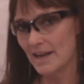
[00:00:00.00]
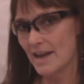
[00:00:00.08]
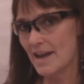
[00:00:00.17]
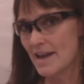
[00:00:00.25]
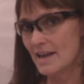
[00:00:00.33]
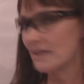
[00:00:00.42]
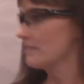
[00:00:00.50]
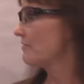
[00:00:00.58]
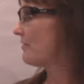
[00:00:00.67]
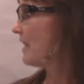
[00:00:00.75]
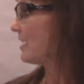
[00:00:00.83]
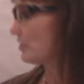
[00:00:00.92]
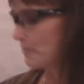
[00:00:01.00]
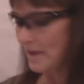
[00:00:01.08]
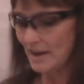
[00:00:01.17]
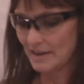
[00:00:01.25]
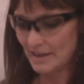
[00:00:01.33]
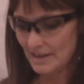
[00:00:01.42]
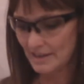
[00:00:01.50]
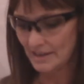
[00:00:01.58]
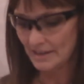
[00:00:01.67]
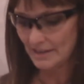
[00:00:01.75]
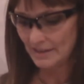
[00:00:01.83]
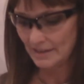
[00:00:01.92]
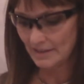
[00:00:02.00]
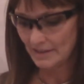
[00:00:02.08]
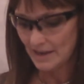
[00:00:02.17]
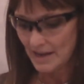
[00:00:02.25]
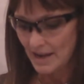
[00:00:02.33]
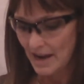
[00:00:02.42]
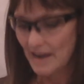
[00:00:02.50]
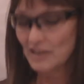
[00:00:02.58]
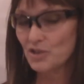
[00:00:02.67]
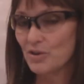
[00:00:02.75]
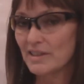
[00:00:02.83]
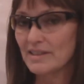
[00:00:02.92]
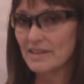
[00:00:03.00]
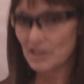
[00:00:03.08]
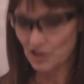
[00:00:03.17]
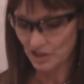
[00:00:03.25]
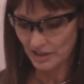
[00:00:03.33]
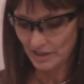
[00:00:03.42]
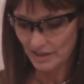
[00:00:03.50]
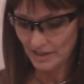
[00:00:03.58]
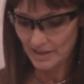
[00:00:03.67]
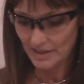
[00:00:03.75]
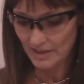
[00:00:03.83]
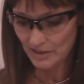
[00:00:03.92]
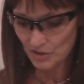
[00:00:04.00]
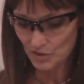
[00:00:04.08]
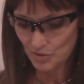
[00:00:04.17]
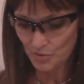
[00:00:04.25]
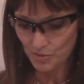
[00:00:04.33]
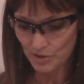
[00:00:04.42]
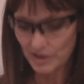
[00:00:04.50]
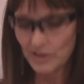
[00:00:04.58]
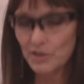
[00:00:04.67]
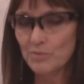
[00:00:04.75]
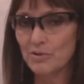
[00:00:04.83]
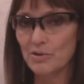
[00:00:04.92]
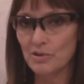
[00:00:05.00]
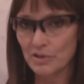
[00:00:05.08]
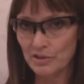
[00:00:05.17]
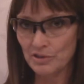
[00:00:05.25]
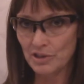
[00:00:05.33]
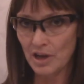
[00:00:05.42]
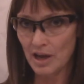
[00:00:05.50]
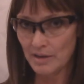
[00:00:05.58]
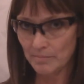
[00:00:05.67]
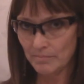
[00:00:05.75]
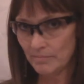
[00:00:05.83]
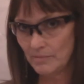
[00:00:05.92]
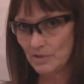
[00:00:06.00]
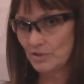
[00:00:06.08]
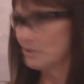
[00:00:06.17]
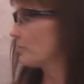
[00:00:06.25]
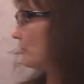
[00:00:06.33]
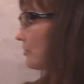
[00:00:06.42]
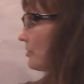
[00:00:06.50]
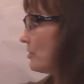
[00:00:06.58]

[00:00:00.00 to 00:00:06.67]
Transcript: and flashback is a transition in a story to an earlier time. So you're